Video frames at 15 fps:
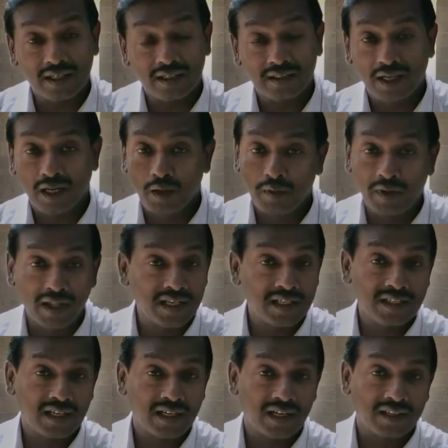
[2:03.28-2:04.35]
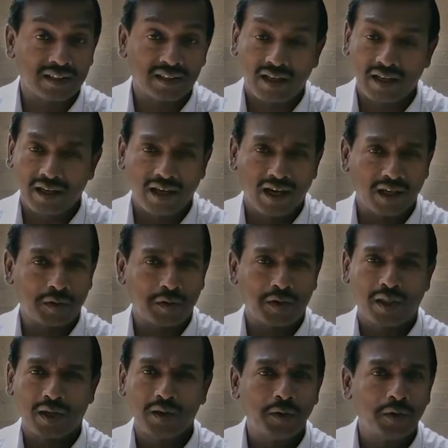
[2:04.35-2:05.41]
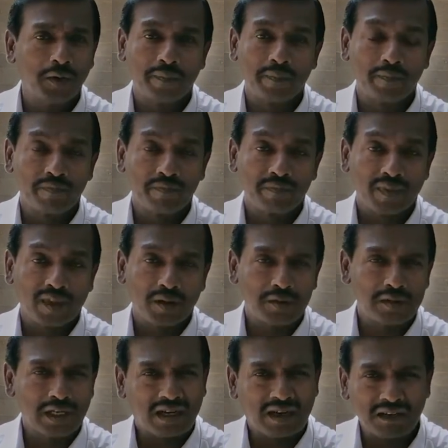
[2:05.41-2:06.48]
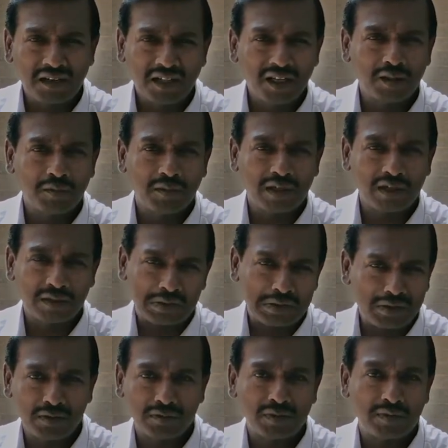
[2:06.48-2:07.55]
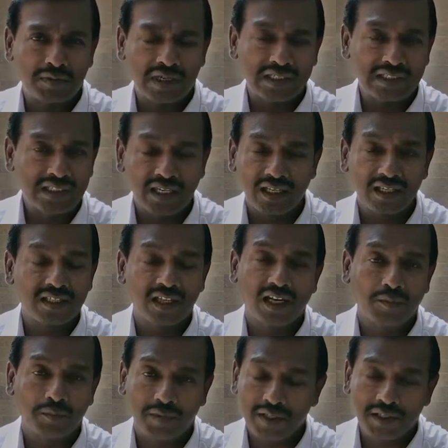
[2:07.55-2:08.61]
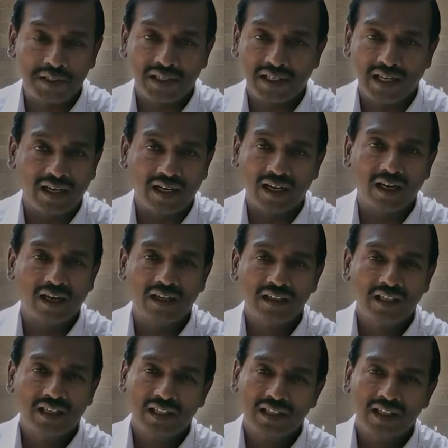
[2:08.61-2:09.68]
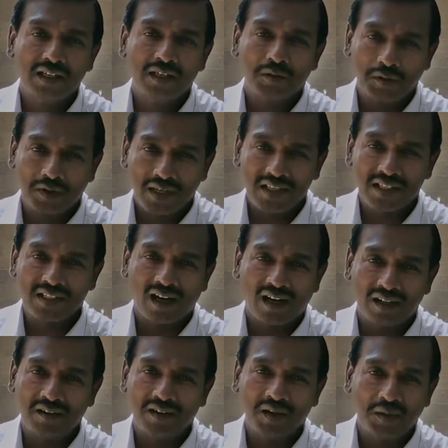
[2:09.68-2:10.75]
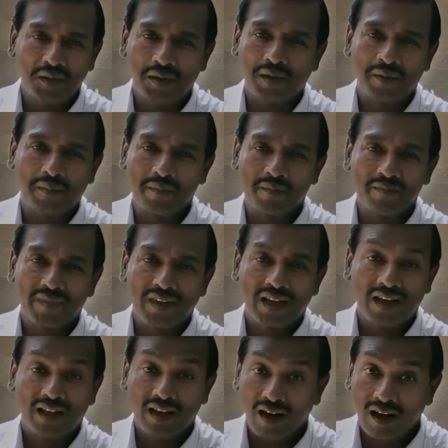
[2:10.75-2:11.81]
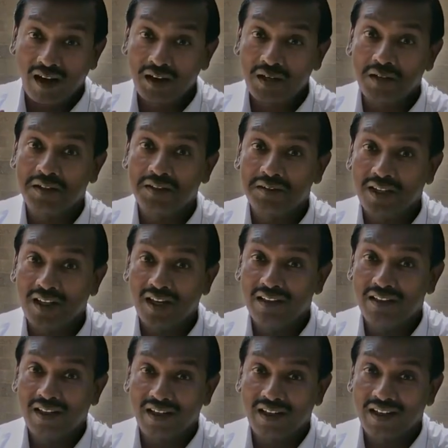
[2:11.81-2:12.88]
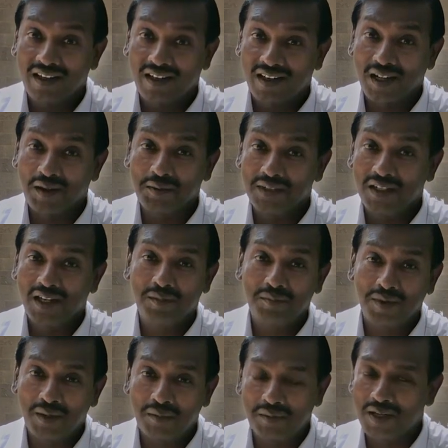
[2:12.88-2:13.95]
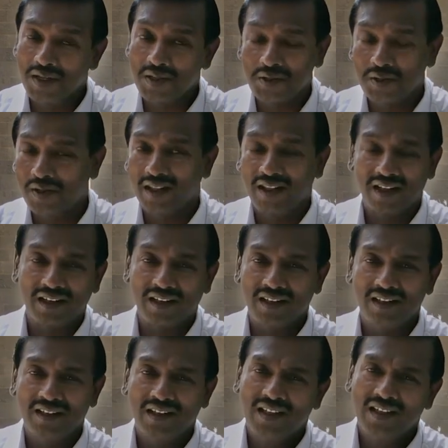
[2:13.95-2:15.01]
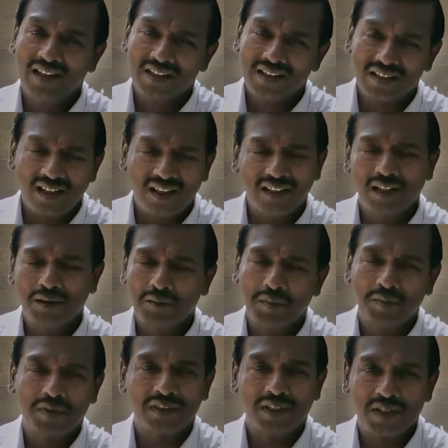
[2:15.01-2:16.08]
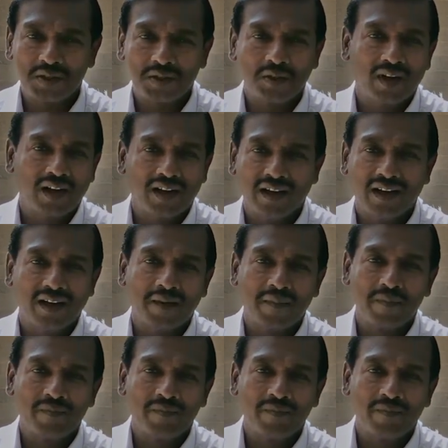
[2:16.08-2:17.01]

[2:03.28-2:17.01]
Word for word: in your school, in your workplace? Did you speak to anyone very harsh, very rudely, very angrily. In the Bible, it says, Let your gentleness be known unto all men. Answer gently.